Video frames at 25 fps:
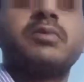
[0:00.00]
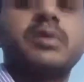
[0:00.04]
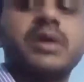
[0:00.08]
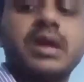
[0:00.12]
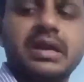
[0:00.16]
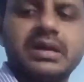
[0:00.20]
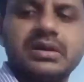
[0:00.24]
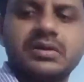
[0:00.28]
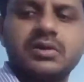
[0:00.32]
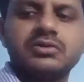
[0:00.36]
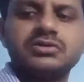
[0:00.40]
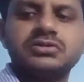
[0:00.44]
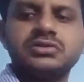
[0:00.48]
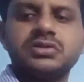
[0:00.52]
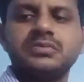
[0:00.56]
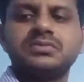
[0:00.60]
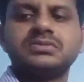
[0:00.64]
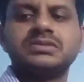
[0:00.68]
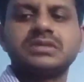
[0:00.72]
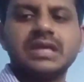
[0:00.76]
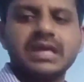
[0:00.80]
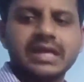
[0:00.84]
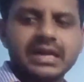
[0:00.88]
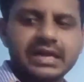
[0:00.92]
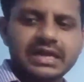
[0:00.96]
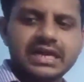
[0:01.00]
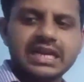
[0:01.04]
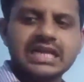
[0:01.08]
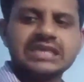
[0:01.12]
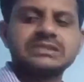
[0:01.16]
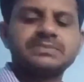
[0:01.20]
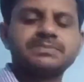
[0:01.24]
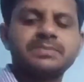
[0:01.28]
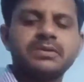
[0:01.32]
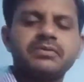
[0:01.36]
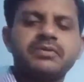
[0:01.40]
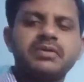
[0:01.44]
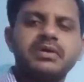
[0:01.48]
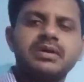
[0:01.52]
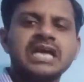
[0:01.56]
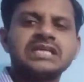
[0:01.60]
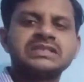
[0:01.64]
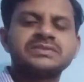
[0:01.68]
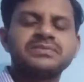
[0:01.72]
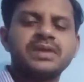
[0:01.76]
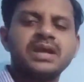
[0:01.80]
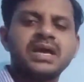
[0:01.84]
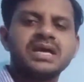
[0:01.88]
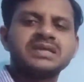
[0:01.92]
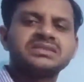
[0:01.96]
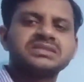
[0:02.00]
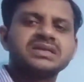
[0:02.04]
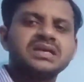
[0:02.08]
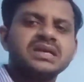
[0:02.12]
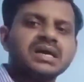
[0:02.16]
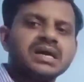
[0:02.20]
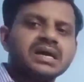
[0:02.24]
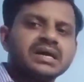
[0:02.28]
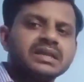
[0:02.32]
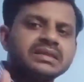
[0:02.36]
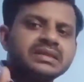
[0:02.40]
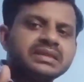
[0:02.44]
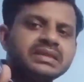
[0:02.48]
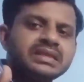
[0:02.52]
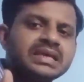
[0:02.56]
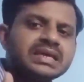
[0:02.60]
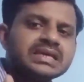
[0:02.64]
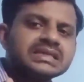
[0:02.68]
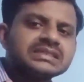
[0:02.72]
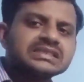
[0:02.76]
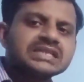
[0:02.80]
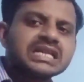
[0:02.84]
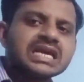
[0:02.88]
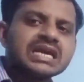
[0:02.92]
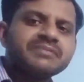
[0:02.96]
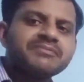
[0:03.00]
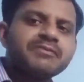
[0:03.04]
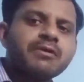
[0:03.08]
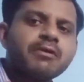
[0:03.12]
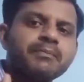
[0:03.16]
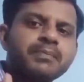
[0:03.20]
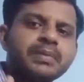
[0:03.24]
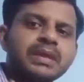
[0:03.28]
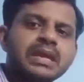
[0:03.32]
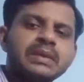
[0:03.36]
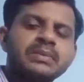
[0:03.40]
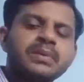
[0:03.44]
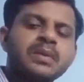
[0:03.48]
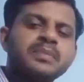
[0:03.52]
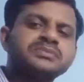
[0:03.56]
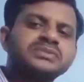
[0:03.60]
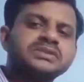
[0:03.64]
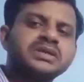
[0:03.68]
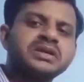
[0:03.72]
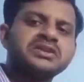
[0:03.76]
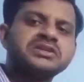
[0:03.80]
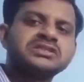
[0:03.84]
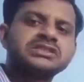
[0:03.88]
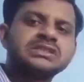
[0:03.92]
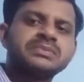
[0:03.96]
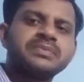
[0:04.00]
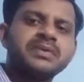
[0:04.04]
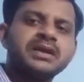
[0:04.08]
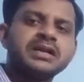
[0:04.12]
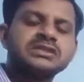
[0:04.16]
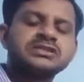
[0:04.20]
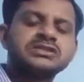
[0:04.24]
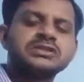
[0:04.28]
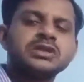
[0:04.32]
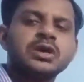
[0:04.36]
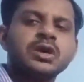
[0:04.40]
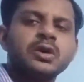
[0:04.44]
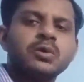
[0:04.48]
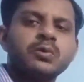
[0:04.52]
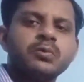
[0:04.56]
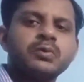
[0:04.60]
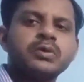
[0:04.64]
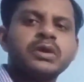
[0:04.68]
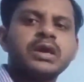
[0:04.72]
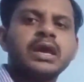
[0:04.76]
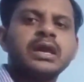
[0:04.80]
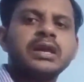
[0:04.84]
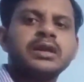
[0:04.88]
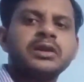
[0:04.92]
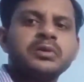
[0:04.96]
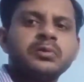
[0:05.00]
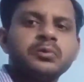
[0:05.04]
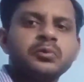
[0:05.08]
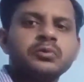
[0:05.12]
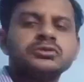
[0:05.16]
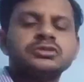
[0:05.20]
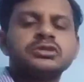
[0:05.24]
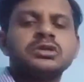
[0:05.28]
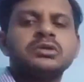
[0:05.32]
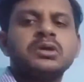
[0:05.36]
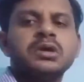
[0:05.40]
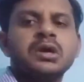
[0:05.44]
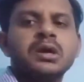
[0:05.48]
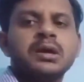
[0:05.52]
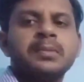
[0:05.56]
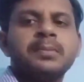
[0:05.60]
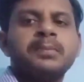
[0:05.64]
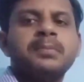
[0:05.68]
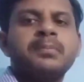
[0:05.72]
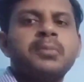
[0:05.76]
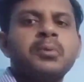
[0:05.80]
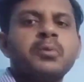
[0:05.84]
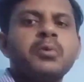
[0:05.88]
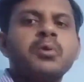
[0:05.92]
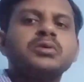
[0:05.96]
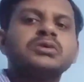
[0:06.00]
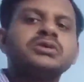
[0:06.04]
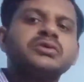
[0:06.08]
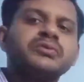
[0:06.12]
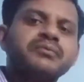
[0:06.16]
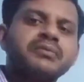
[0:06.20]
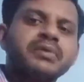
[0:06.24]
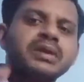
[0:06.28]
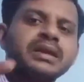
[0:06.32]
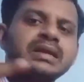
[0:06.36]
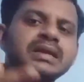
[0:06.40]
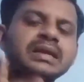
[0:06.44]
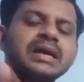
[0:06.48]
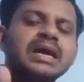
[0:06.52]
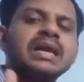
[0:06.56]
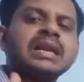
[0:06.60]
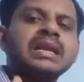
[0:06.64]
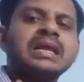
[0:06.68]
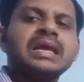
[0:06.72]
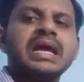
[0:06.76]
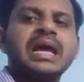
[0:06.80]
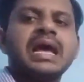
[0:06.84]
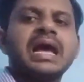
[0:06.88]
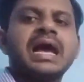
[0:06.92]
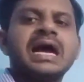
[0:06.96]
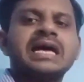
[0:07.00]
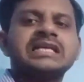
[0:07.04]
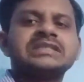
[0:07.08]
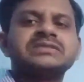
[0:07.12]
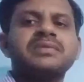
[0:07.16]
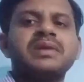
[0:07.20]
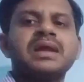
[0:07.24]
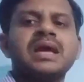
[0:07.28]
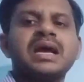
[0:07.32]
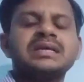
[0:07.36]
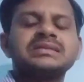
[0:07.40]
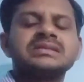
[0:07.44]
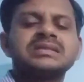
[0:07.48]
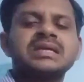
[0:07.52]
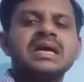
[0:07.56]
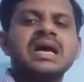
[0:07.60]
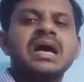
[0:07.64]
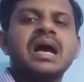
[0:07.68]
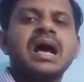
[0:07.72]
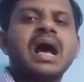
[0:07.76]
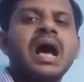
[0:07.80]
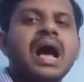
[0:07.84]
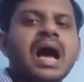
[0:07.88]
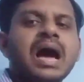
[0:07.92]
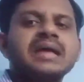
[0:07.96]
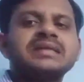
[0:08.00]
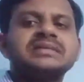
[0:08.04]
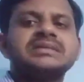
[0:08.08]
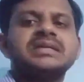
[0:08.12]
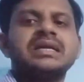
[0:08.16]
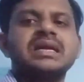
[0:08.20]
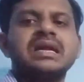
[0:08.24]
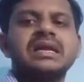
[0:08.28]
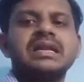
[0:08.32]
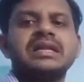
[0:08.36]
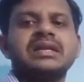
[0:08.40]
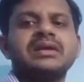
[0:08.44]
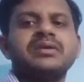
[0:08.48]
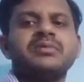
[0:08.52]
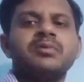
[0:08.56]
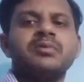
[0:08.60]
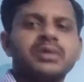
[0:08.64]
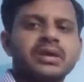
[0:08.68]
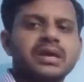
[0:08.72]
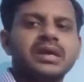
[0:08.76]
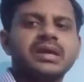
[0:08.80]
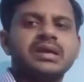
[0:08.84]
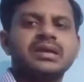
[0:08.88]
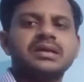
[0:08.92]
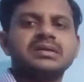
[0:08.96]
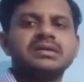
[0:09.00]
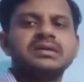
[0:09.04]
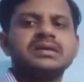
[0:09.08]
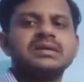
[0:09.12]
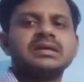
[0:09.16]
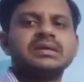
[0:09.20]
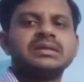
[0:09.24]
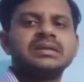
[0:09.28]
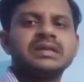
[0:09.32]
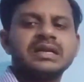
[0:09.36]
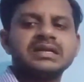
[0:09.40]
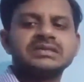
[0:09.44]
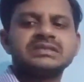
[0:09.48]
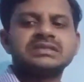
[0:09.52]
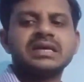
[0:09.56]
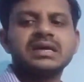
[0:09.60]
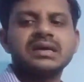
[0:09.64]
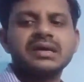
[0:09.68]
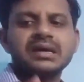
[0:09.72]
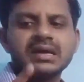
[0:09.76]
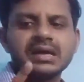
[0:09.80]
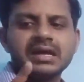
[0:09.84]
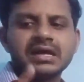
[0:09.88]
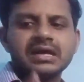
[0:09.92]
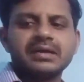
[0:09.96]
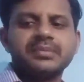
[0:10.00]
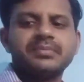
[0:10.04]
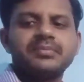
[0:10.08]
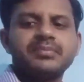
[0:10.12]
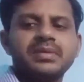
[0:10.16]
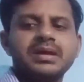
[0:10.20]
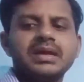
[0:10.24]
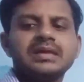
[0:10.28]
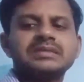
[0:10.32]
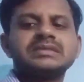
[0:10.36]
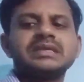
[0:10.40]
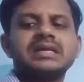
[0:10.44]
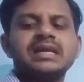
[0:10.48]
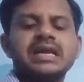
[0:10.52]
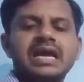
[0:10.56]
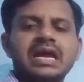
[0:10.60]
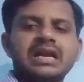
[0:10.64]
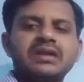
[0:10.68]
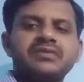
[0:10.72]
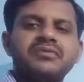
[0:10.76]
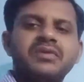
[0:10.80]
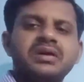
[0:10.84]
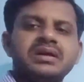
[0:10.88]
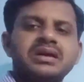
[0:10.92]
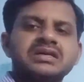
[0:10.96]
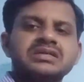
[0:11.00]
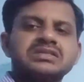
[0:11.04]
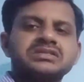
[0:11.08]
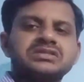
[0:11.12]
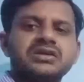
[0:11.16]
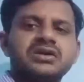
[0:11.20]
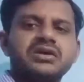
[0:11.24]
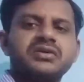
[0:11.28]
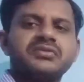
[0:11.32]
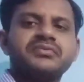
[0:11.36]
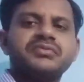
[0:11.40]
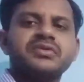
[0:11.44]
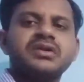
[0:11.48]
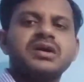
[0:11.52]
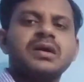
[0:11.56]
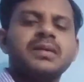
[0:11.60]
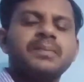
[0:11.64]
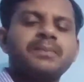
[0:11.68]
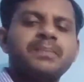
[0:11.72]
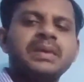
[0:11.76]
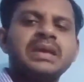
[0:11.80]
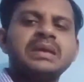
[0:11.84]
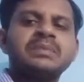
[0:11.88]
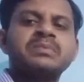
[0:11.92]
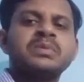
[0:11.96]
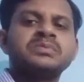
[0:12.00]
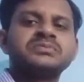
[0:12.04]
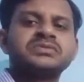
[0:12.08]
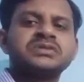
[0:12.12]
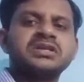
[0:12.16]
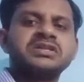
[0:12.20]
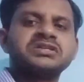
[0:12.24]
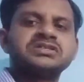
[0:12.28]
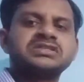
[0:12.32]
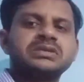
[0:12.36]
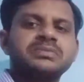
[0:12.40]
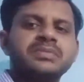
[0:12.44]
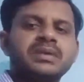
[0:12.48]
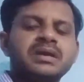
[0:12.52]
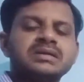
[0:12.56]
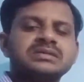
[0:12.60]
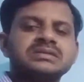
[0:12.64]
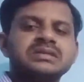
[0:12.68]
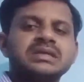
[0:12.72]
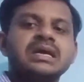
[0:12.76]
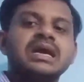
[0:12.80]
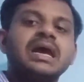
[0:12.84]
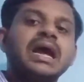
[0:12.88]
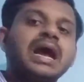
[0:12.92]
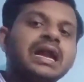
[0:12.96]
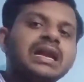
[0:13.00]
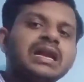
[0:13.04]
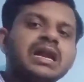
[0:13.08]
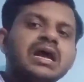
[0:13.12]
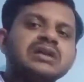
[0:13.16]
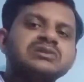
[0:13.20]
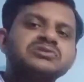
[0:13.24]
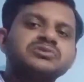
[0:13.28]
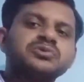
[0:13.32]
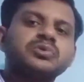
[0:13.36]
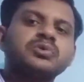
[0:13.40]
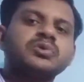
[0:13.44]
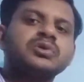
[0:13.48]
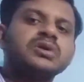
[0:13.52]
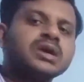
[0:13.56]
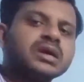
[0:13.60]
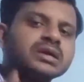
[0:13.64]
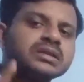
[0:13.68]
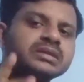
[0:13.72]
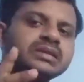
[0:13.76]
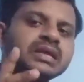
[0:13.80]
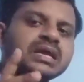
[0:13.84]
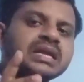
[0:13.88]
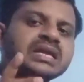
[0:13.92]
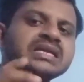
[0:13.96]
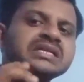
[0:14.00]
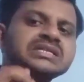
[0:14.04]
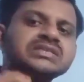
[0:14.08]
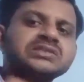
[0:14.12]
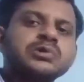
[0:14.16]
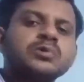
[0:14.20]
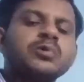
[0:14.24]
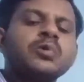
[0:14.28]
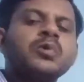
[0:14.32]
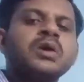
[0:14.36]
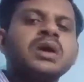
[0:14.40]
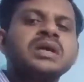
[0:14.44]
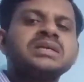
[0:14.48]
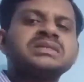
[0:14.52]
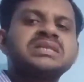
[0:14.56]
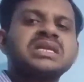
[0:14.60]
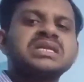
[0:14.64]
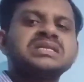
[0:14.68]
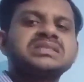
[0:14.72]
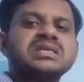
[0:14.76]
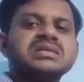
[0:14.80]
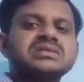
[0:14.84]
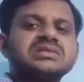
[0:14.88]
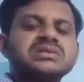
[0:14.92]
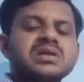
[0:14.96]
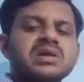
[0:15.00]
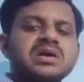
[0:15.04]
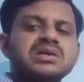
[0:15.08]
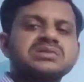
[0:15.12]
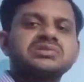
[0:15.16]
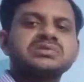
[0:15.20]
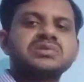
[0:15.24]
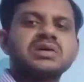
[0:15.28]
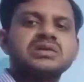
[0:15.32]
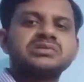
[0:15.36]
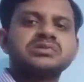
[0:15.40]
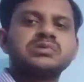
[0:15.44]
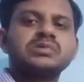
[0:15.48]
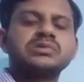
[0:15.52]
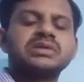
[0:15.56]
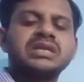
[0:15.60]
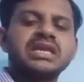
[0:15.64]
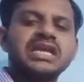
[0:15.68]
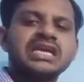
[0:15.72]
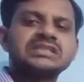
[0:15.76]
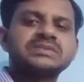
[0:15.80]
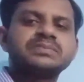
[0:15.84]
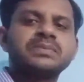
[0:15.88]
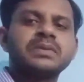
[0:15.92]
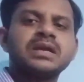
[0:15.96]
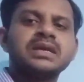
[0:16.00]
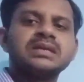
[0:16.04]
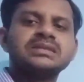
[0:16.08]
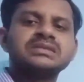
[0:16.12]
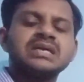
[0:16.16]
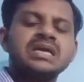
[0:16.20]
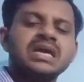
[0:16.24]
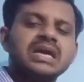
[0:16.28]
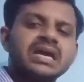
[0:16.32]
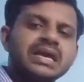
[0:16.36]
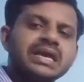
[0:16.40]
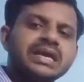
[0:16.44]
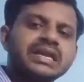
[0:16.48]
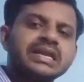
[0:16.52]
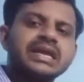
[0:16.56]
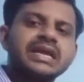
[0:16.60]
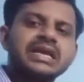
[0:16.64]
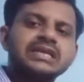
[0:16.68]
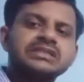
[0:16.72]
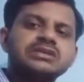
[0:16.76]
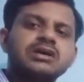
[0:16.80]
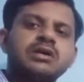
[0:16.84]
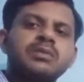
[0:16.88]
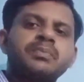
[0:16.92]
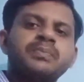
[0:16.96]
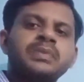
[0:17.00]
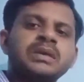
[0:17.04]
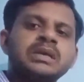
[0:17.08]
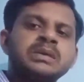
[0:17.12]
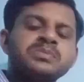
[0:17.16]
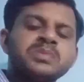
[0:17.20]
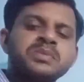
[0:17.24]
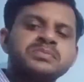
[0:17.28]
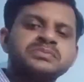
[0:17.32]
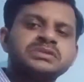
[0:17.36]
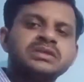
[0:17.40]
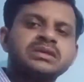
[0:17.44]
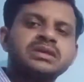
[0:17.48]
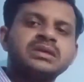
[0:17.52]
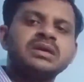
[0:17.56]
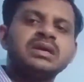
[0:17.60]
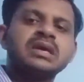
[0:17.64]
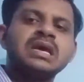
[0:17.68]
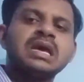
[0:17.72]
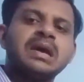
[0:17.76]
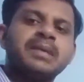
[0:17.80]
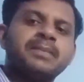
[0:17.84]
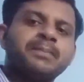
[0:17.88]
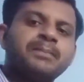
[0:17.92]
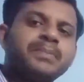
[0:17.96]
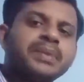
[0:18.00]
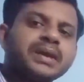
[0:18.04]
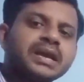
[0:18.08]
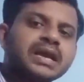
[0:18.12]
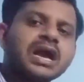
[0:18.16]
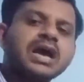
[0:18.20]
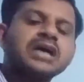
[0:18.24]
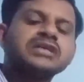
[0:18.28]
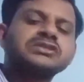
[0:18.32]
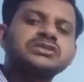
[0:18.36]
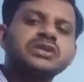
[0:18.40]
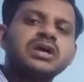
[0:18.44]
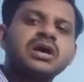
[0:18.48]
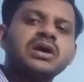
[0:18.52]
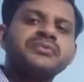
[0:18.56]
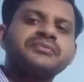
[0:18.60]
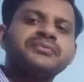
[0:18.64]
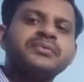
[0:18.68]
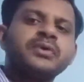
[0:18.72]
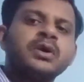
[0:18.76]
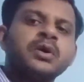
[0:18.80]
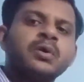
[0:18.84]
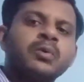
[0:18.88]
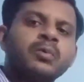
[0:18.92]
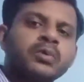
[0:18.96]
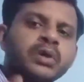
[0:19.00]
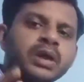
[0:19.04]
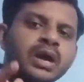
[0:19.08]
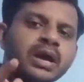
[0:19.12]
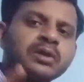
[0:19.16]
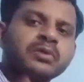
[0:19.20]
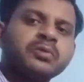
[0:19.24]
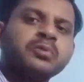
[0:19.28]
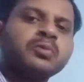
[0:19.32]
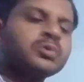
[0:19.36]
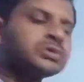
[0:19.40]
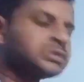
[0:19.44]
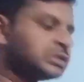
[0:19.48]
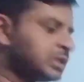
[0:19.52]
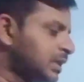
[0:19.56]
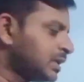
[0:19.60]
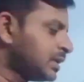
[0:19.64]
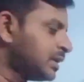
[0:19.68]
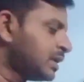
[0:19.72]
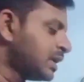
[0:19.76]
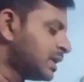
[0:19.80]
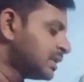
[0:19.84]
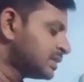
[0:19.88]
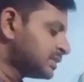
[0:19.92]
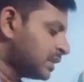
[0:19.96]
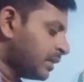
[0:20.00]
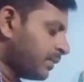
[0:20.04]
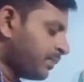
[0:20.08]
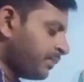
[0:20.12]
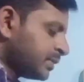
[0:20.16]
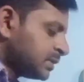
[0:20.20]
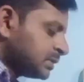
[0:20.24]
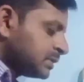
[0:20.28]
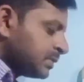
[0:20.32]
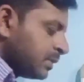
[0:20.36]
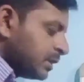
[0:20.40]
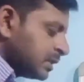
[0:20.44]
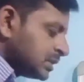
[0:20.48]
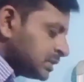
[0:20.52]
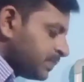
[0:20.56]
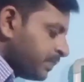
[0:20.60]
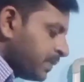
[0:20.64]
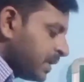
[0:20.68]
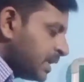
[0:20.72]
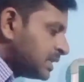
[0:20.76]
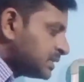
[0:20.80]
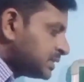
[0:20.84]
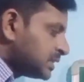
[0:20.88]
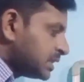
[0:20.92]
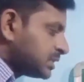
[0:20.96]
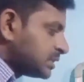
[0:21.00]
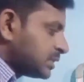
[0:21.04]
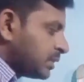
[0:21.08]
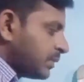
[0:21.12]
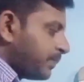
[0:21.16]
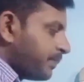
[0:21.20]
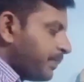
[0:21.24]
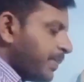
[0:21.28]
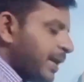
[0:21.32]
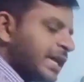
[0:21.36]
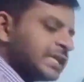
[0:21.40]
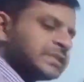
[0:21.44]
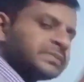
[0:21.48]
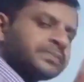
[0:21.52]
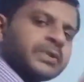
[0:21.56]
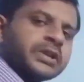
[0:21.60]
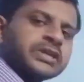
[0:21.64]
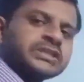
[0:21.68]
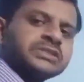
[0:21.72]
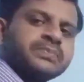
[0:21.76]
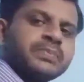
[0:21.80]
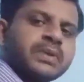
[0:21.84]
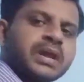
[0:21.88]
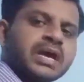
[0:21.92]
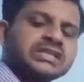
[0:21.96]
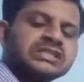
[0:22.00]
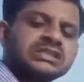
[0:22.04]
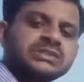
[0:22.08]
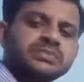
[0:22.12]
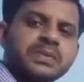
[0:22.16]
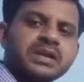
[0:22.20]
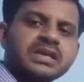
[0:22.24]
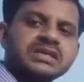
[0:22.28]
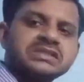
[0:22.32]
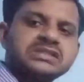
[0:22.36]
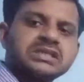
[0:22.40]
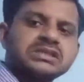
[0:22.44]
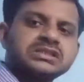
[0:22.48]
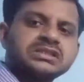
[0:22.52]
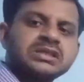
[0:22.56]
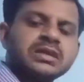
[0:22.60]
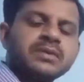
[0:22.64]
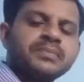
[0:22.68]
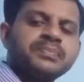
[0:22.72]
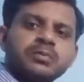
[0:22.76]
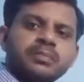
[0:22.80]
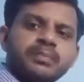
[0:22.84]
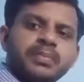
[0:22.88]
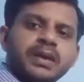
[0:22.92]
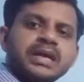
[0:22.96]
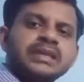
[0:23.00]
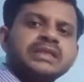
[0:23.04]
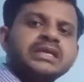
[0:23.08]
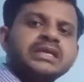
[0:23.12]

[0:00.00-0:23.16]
Okay, it consumes less power as well as these type of PMMC instruments we can use both vertically as well as horizontally. Okay, that is the major advantage of PMMC instruments, and also there is no hysteresis loss also takes place in case of PMMC because of we are using some spring system, phosphorus branch spring system. By